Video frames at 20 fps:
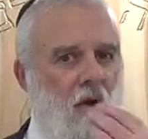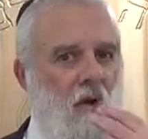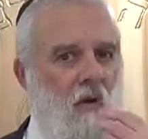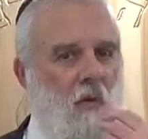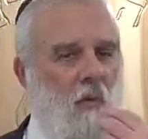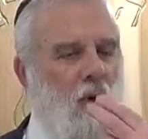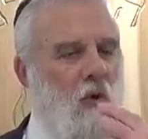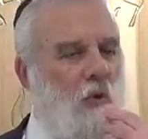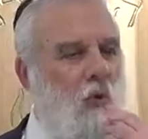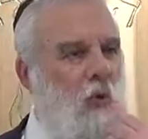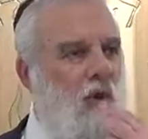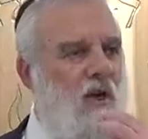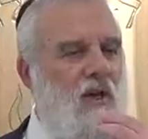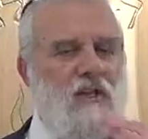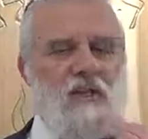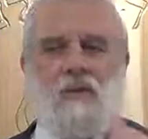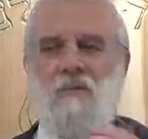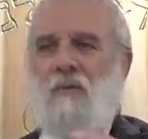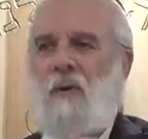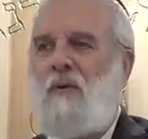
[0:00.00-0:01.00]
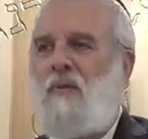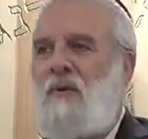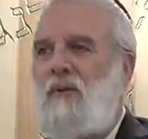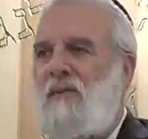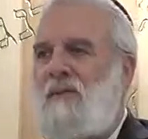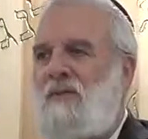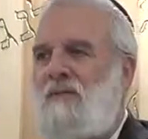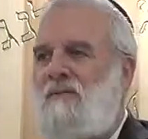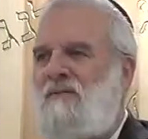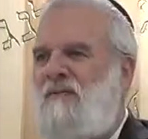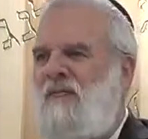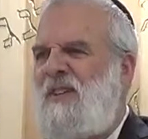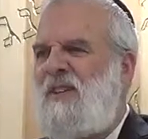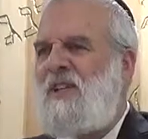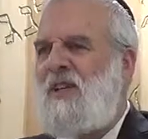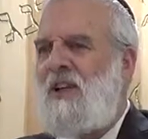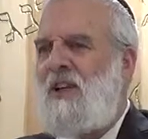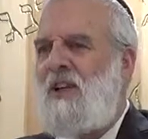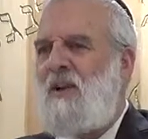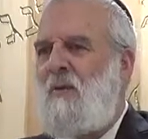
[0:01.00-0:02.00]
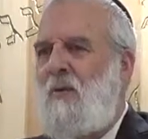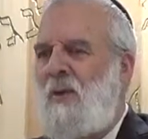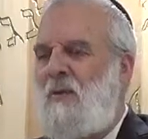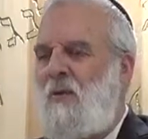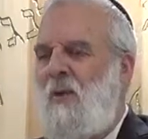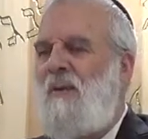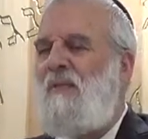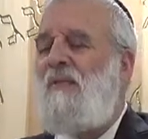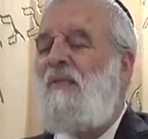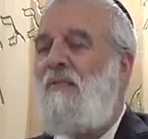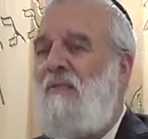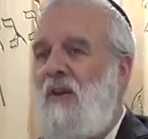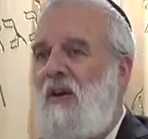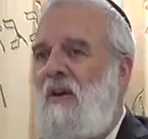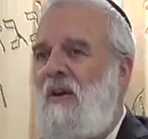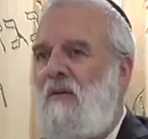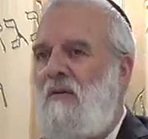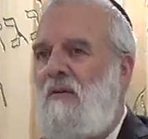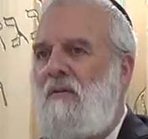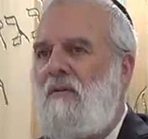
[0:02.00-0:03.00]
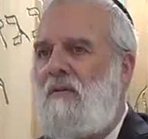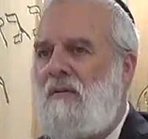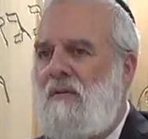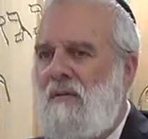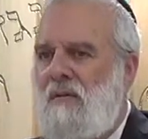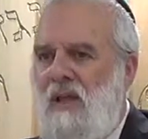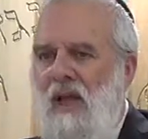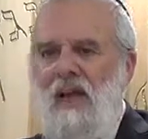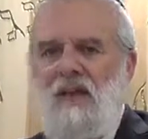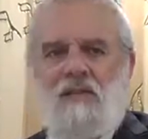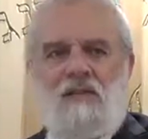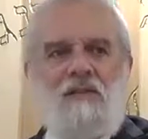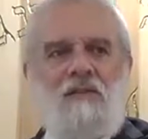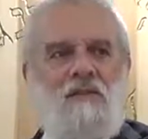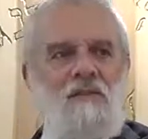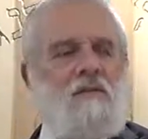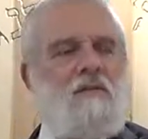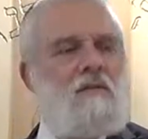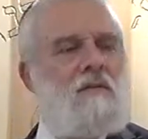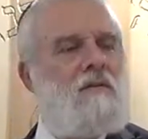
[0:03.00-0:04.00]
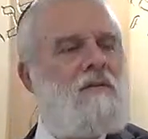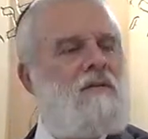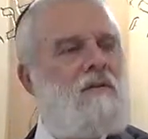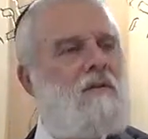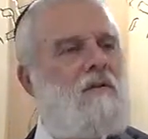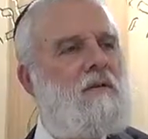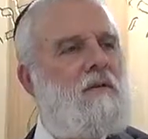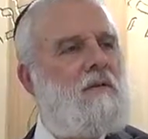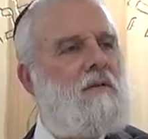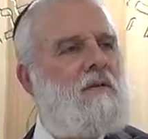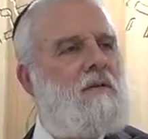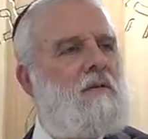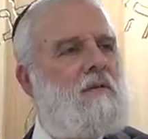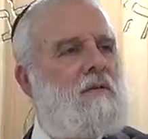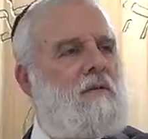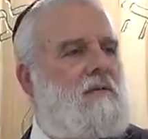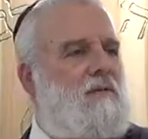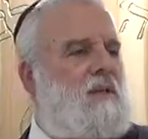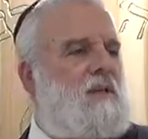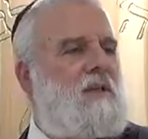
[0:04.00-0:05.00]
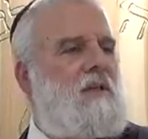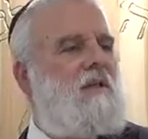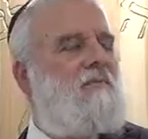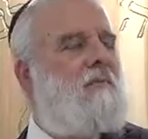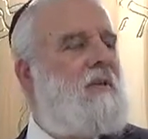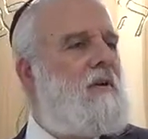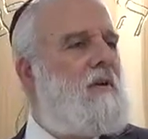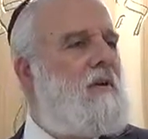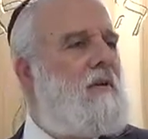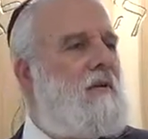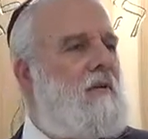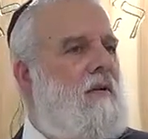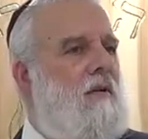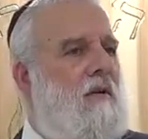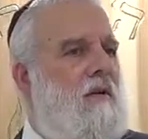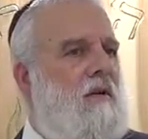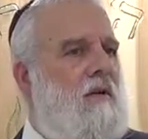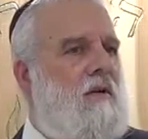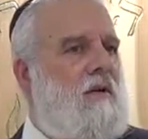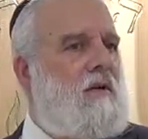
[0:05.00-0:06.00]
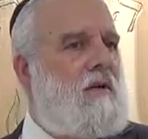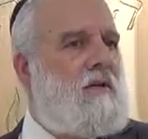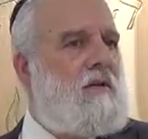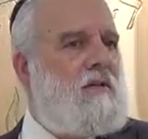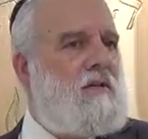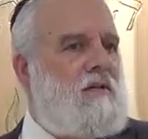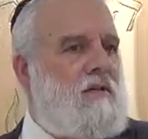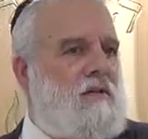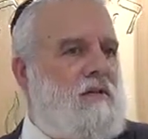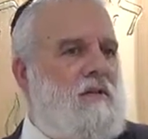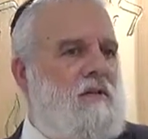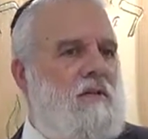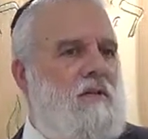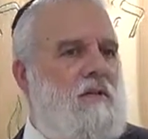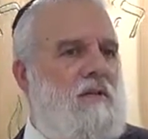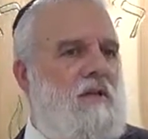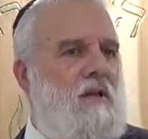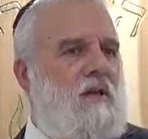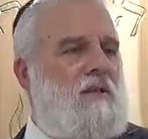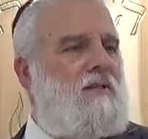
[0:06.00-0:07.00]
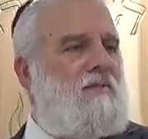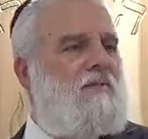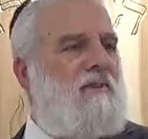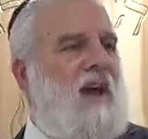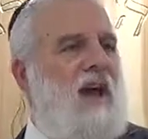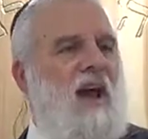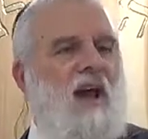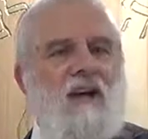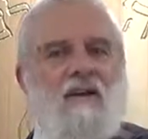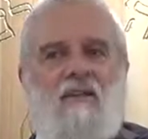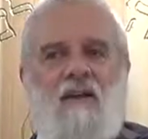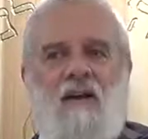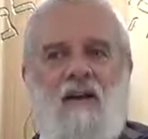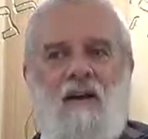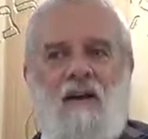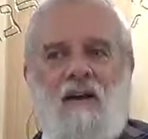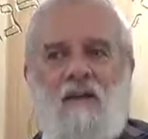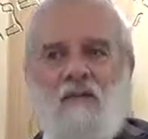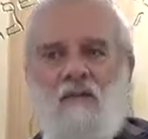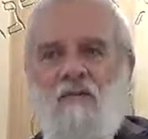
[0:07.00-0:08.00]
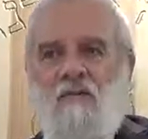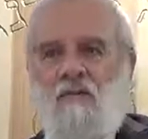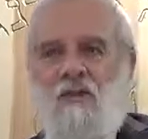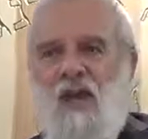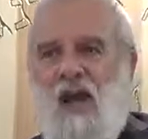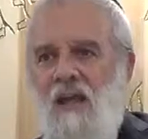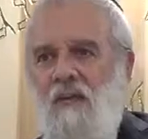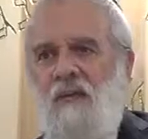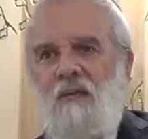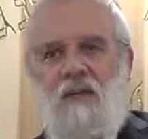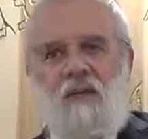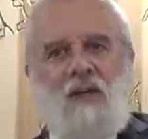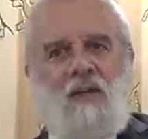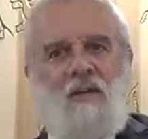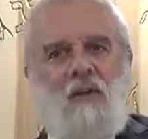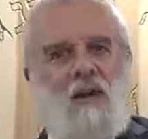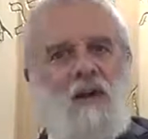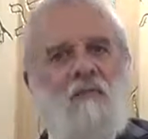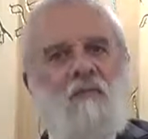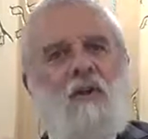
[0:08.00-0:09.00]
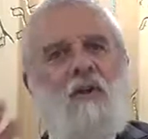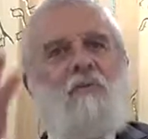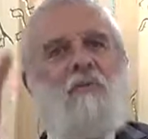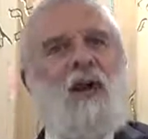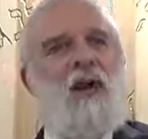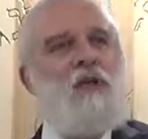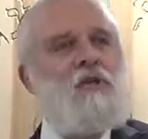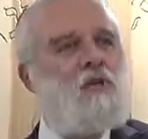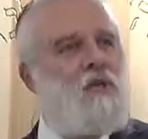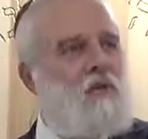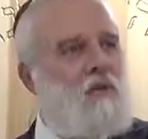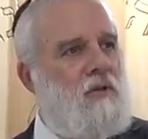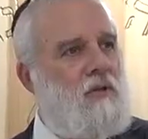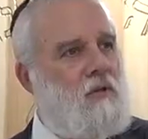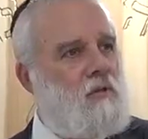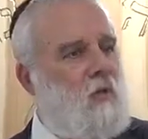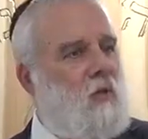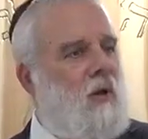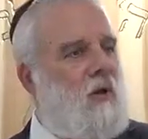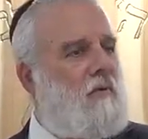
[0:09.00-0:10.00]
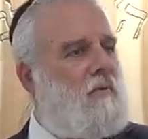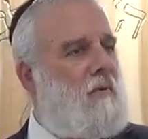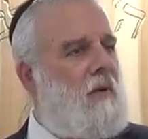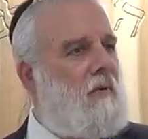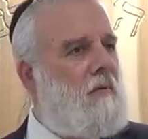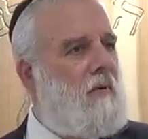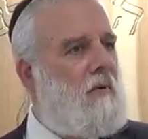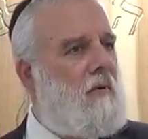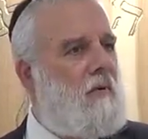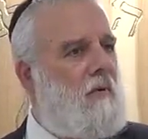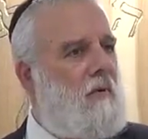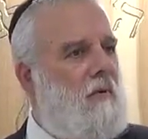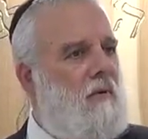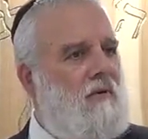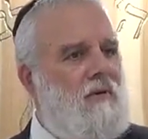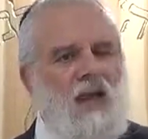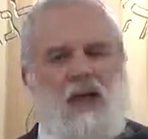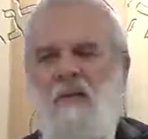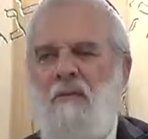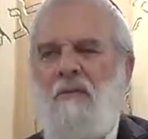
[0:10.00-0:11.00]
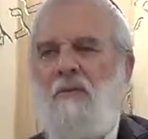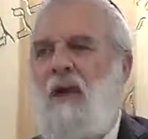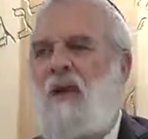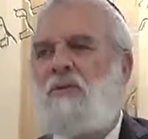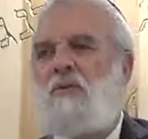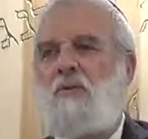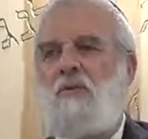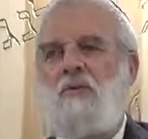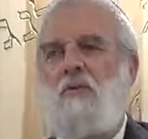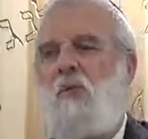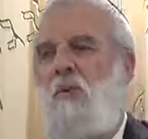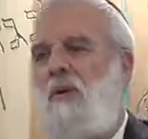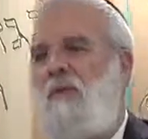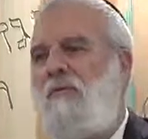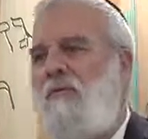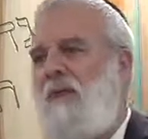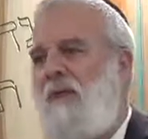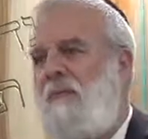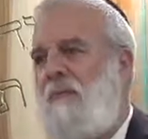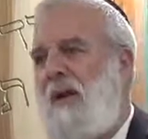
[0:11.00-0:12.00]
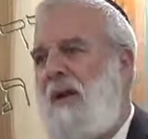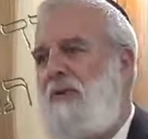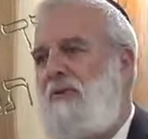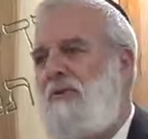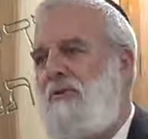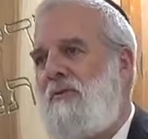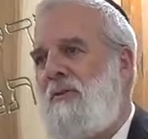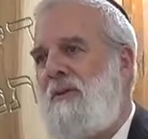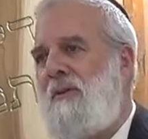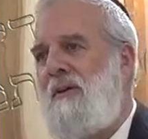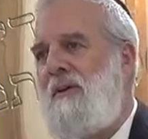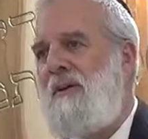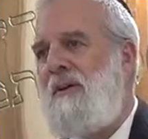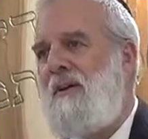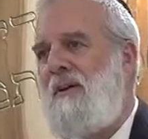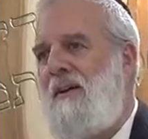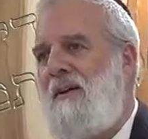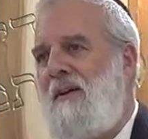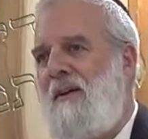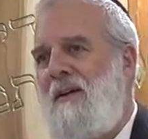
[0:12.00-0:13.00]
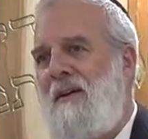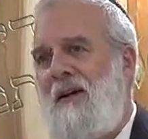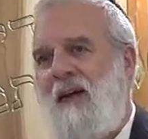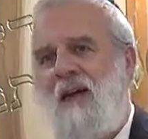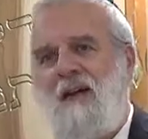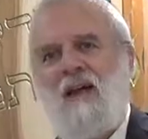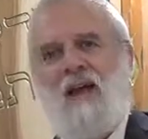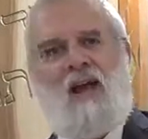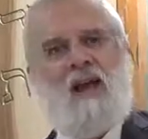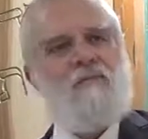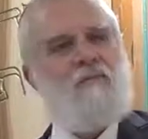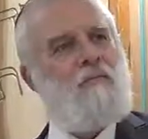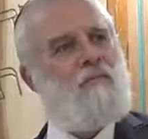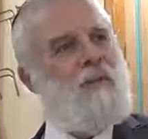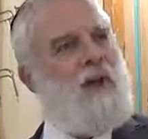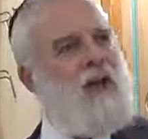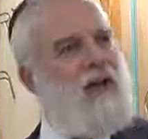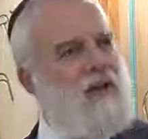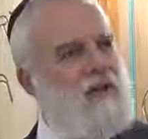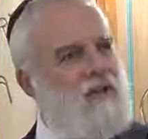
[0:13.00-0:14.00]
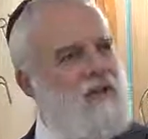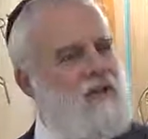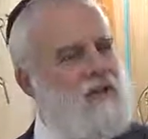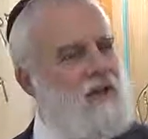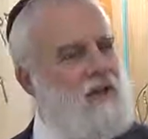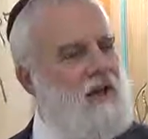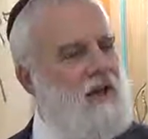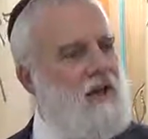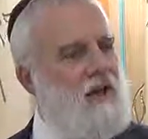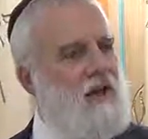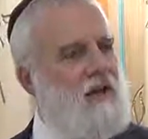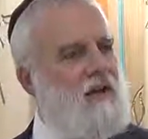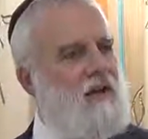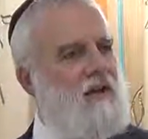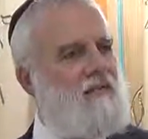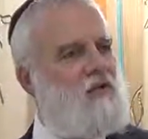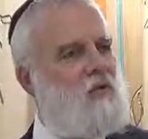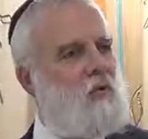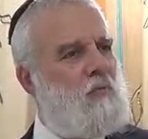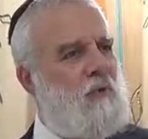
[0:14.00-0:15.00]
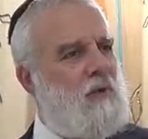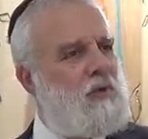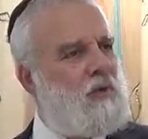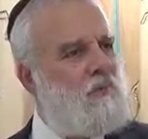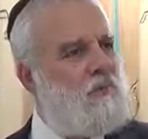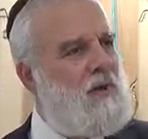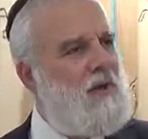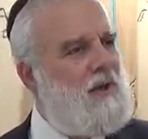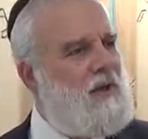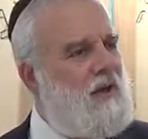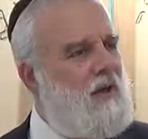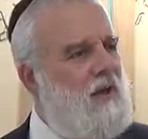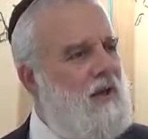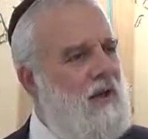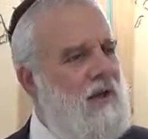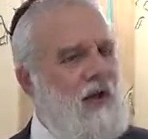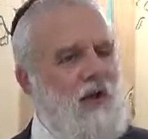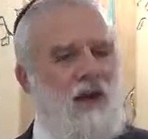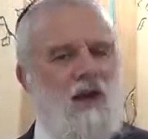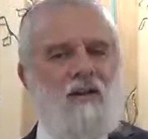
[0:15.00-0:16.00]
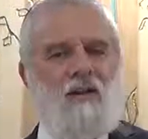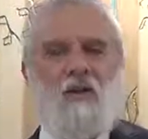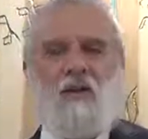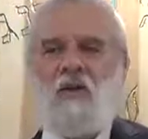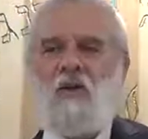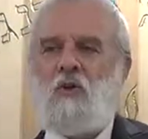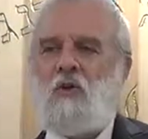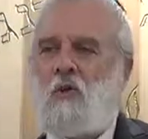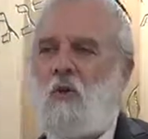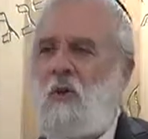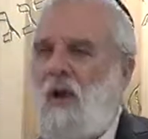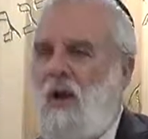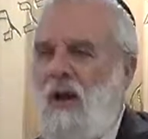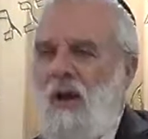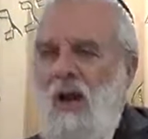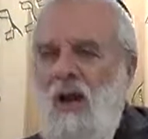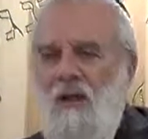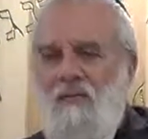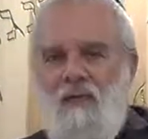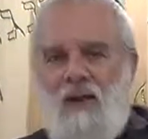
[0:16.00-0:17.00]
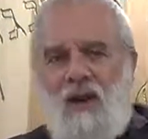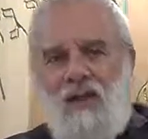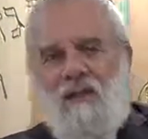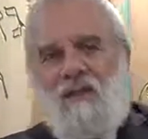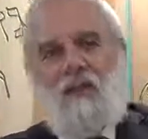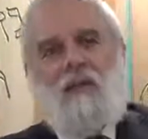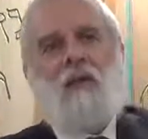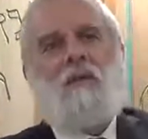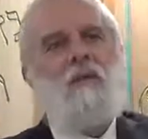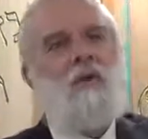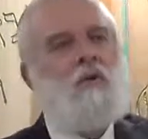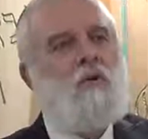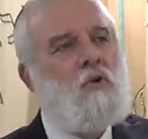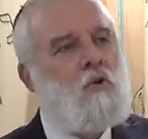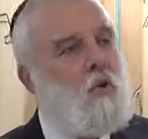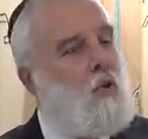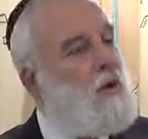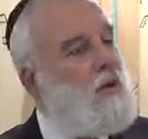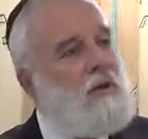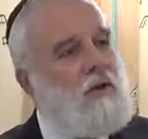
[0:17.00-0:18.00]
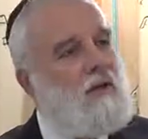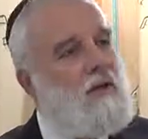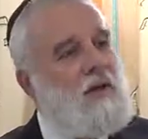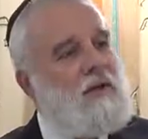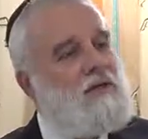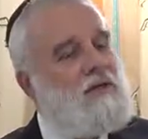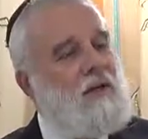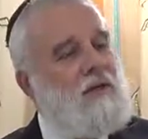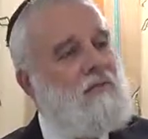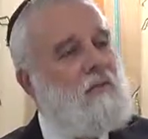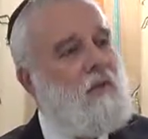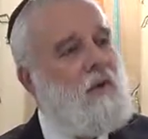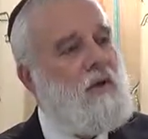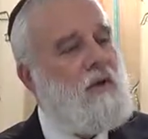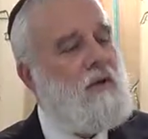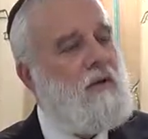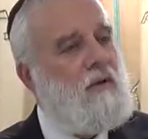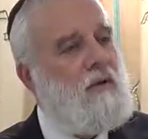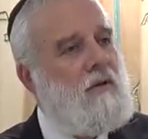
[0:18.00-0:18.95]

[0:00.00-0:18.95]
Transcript: What we experience physically, what we feel, that's significant. It's a fact. Can't you see? They live in a mansion, these wicked people. 10,000 square feet mansion. And they have maids, and they have so much money, and they're enjoying life. And I see that they're enjoying it, they're not suffering.